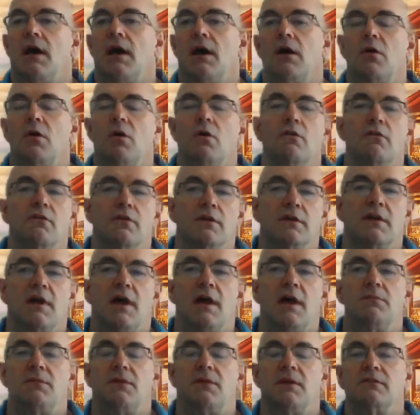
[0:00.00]

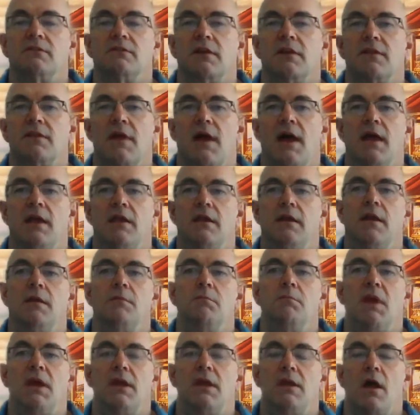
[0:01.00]
overtime, things like that, it
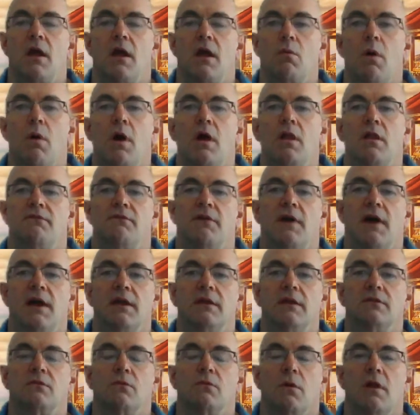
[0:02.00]
may not qualify
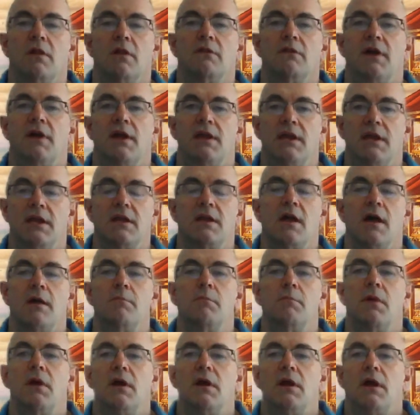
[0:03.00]
as qualified
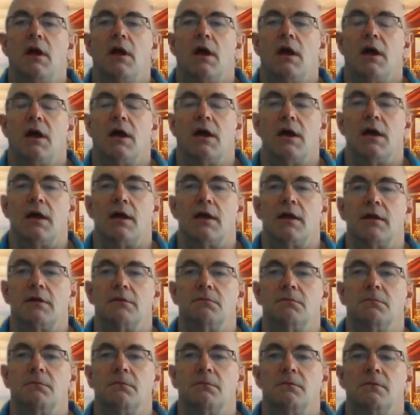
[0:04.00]
income.
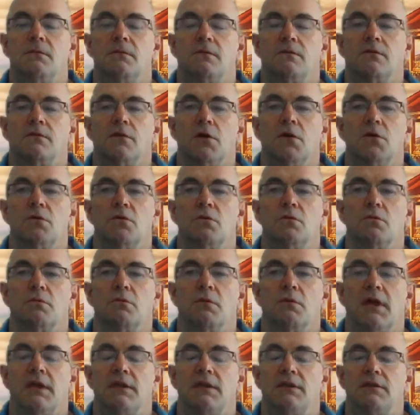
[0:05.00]
So,
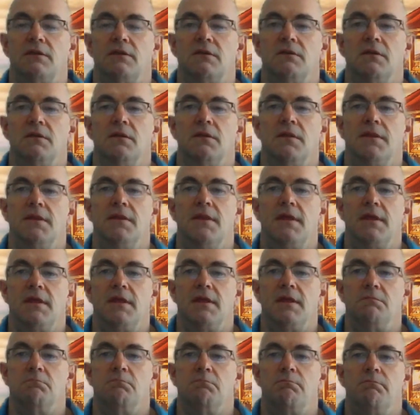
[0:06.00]
and
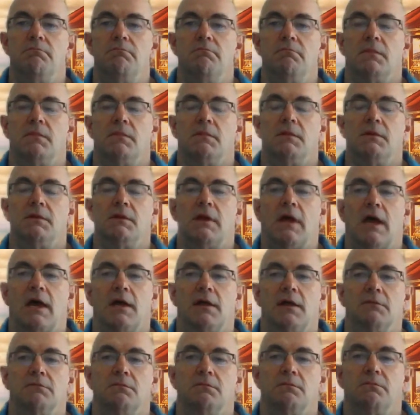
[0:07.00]
the
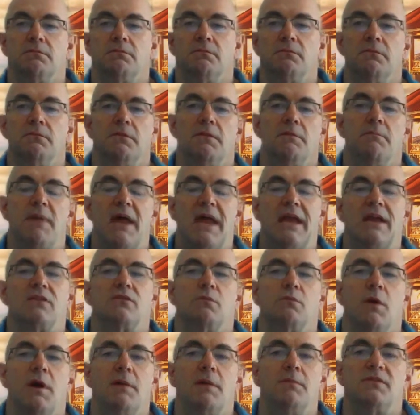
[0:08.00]
bank's
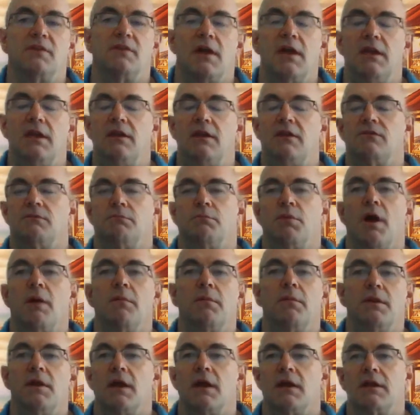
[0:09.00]
website is
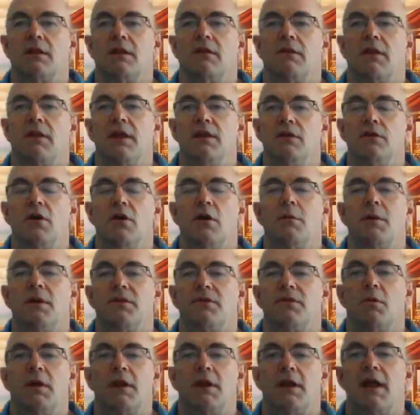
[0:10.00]
probably not going to let you know about
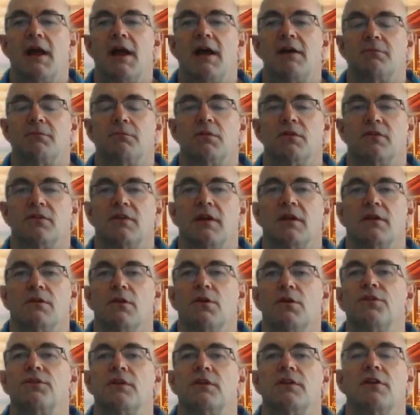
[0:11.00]
the 1.5%
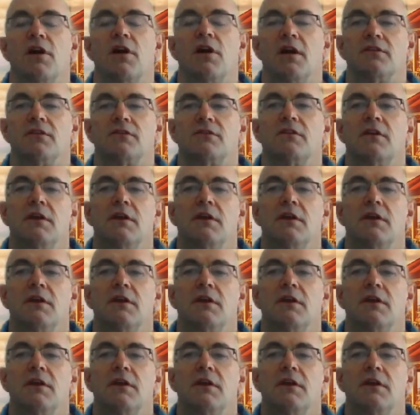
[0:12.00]
closing costs.